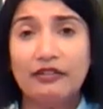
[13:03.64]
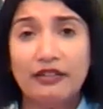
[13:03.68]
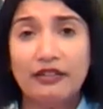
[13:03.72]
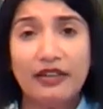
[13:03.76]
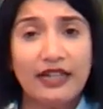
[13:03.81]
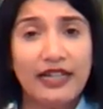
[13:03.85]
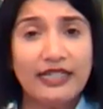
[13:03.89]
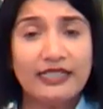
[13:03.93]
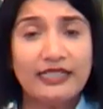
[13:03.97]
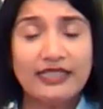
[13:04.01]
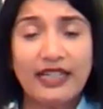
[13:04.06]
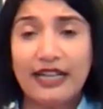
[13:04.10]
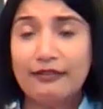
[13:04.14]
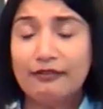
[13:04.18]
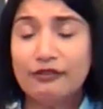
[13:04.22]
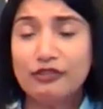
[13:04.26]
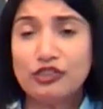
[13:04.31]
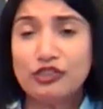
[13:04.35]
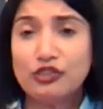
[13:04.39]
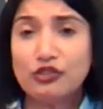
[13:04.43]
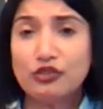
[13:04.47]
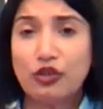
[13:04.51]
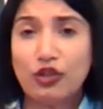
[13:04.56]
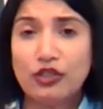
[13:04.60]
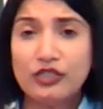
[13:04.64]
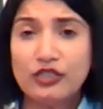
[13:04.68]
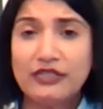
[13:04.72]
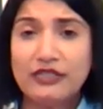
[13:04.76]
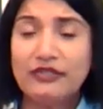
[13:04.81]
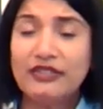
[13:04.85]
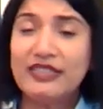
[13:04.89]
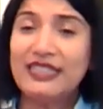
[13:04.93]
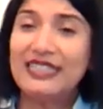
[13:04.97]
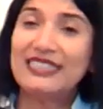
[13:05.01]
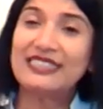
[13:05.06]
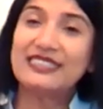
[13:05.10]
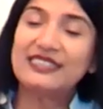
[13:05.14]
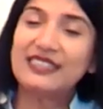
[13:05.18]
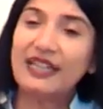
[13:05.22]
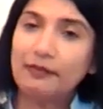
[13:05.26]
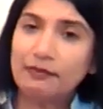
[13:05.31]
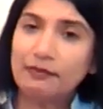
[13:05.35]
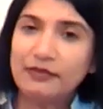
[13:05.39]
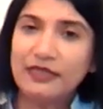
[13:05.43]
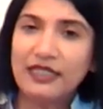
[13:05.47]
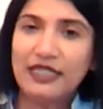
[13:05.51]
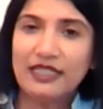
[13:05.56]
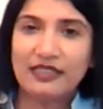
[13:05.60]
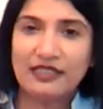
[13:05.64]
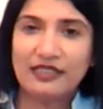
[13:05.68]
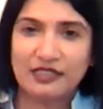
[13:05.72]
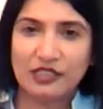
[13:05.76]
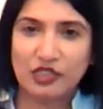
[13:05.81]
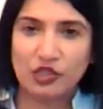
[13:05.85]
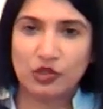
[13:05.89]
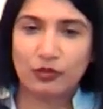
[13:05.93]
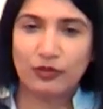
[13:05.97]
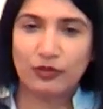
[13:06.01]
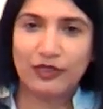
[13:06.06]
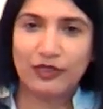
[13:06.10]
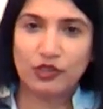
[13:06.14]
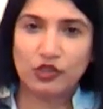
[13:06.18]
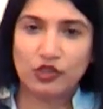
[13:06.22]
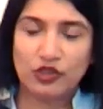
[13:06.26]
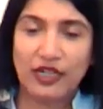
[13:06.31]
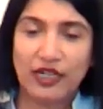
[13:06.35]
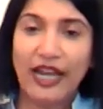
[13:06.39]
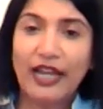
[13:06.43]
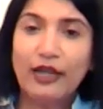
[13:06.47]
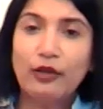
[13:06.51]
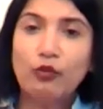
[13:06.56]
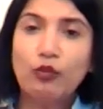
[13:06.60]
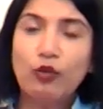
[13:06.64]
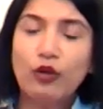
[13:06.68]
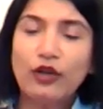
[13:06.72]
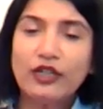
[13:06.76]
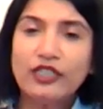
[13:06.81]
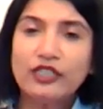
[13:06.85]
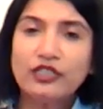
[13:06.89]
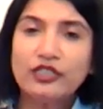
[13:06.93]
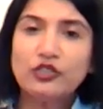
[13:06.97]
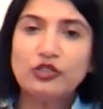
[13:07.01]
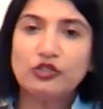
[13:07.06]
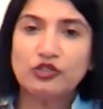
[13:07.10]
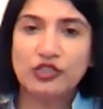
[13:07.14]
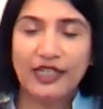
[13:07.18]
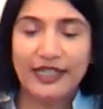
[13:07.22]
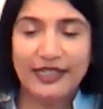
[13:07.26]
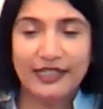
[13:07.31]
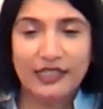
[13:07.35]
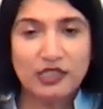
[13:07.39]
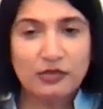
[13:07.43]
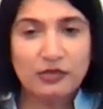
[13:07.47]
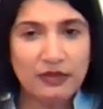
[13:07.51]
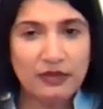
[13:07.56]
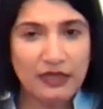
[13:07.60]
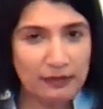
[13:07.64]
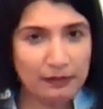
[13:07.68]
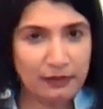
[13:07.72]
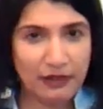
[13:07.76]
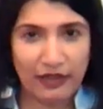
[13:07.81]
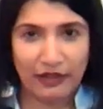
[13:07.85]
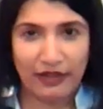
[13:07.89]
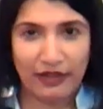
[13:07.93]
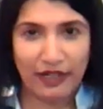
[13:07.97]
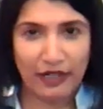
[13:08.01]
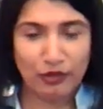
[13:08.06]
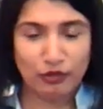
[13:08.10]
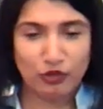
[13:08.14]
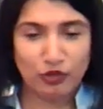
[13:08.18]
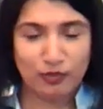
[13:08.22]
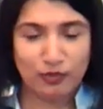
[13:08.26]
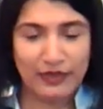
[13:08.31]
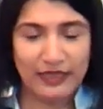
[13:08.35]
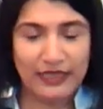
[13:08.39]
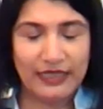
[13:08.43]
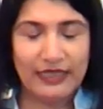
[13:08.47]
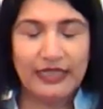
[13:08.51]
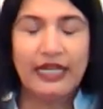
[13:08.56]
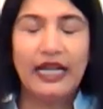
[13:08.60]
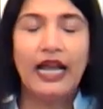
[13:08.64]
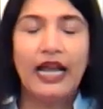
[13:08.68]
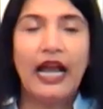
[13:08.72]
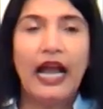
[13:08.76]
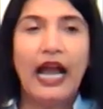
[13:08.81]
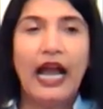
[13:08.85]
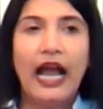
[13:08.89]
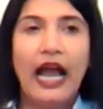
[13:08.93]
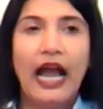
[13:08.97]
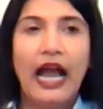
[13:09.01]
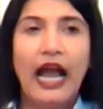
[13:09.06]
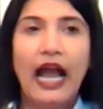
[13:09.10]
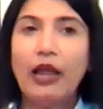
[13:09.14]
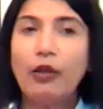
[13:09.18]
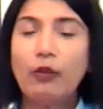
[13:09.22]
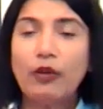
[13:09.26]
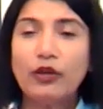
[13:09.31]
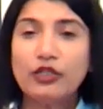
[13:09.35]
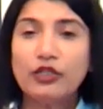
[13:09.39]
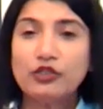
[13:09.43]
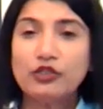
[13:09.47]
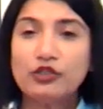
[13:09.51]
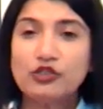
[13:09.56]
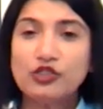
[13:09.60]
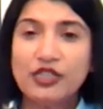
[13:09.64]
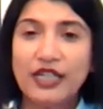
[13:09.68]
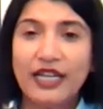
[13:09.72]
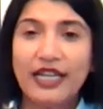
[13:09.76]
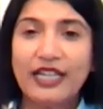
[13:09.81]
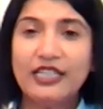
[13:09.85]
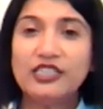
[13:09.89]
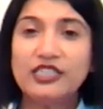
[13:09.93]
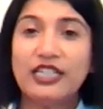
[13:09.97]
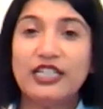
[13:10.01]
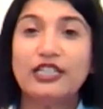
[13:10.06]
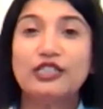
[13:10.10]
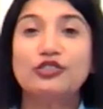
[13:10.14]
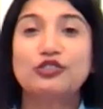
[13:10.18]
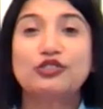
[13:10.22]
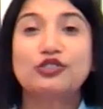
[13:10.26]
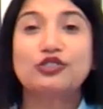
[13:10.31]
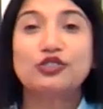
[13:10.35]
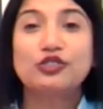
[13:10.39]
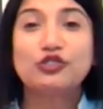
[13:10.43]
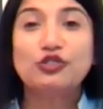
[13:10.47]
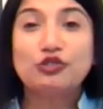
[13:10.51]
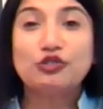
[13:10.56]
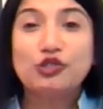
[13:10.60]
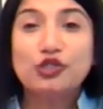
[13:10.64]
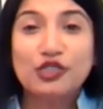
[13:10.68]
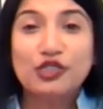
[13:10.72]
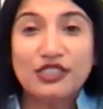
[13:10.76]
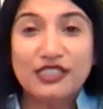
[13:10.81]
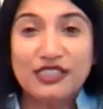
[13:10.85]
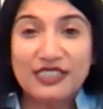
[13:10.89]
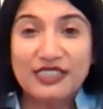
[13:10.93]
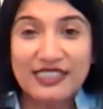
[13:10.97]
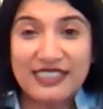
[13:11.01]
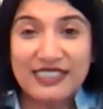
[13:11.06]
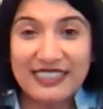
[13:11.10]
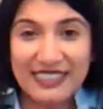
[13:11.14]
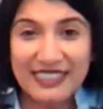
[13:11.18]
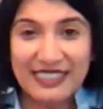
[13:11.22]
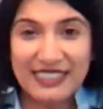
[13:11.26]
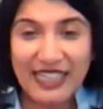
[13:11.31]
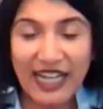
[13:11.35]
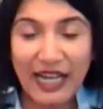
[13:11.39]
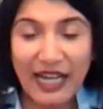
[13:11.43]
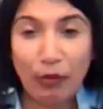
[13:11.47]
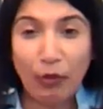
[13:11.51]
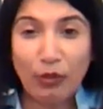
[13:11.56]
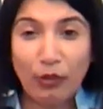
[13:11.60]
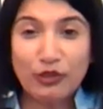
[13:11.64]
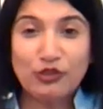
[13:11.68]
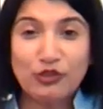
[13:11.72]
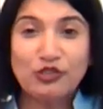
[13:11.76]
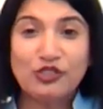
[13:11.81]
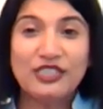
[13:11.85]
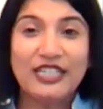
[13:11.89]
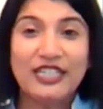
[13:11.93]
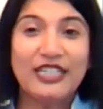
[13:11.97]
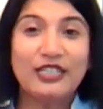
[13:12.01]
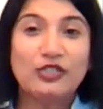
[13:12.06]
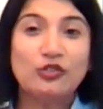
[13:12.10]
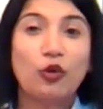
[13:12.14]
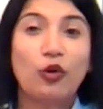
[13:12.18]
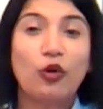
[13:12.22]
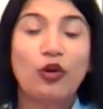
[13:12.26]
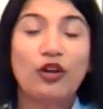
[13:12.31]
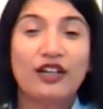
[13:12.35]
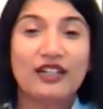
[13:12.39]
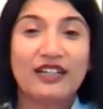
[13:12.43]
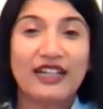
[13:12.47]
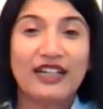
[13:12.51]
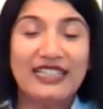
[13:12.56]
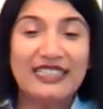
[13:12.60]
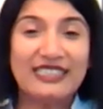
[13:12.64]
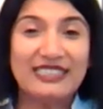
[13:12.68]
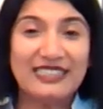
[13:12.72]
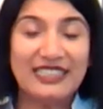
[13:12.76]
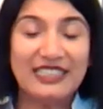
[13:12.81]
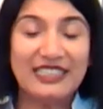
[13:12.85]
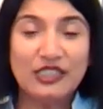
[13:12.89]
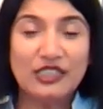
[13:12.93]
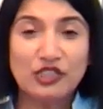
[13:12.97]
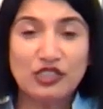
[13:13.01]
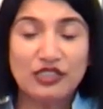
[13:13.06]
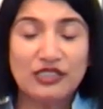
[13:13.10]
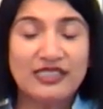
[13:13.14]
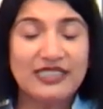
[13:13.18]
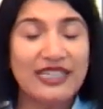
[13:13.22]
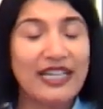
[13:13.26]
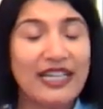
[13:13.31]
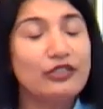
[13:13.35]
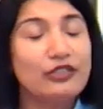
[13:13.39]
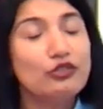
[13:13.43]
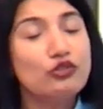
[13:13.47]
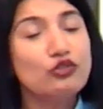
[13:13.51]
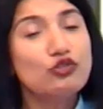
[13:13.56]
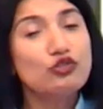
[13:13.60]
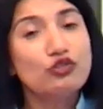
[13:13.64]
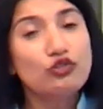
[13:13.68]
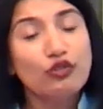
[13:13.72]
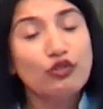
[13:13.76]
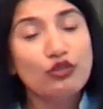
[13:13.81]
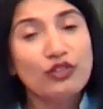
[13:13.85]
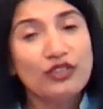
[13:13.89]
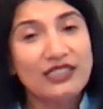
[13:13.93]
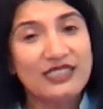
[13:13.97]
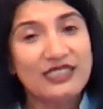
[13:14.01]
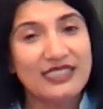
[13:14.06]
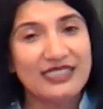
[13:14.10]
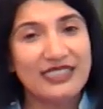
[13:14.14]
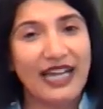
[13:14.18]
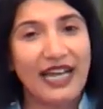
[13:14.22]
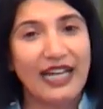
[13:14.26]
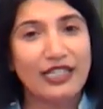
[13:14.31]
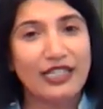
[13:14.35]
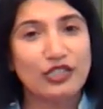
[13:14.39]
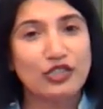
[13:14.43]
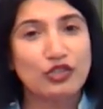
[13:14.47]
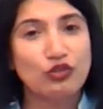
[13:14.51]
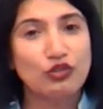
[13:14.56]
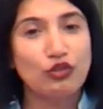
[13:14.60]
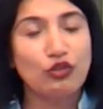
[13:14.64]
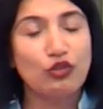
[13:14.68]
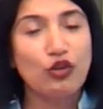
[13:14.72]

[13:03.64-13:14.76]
I realized I was not even accepting the situation. I wanted to change people around me. I wanted to change institutions. I wanted to change organizations. And the truth is that,